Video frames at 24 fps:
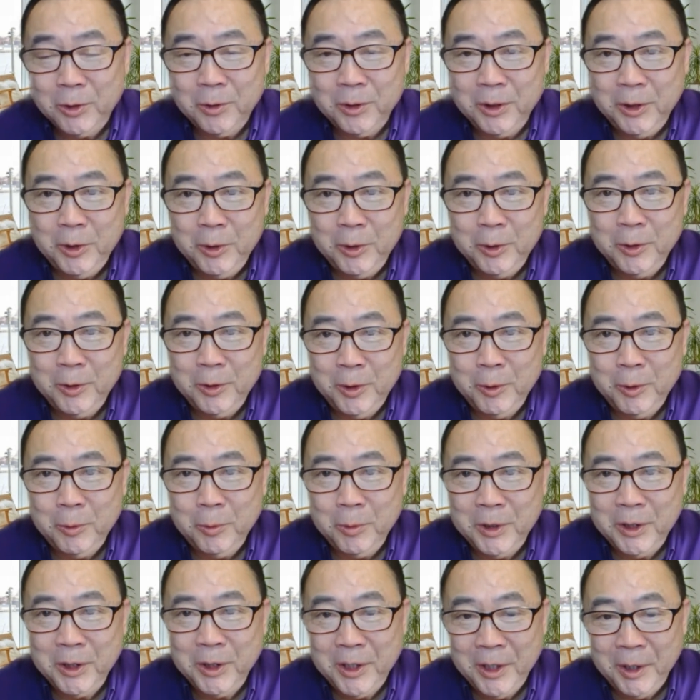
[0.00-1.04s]
you
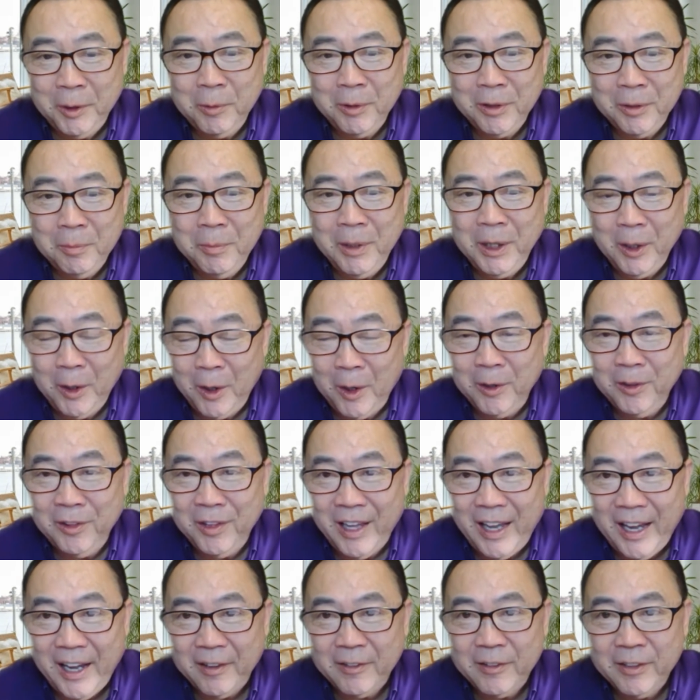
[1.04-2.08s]
would agree with me on
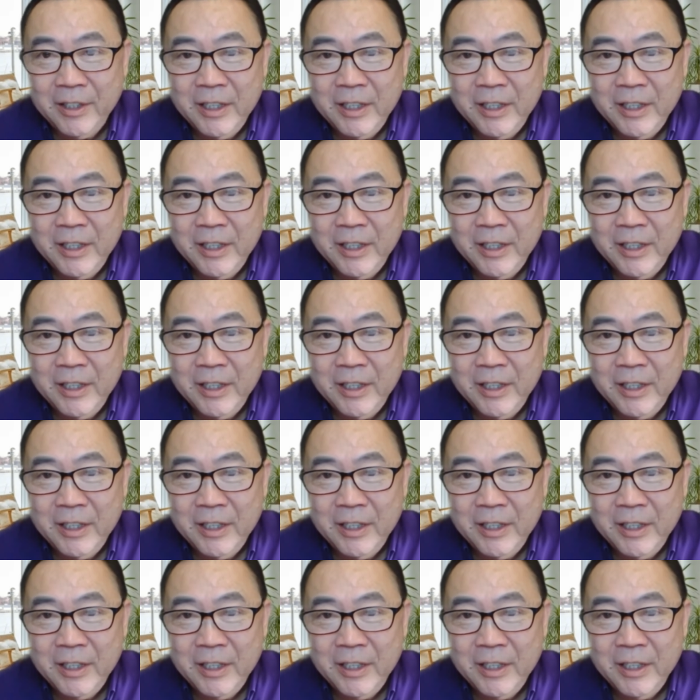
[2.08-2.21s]
that.